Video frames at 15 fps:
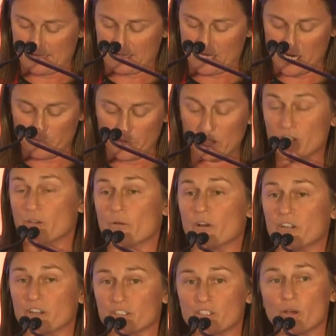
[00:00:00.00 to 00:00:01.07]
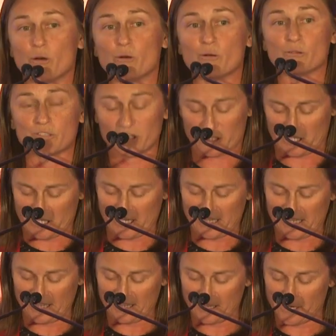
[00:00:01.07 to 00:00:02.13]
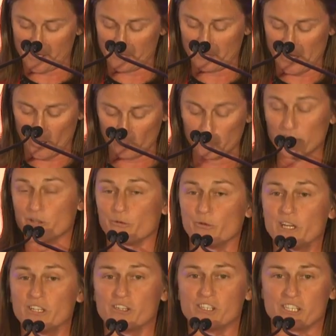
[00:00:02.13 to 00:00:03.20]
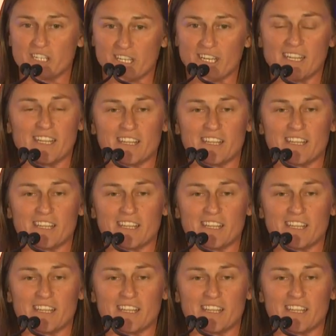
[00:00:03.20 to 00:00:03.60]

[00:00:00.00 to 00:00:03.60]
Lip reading: Keeping you on your toes, helping you reach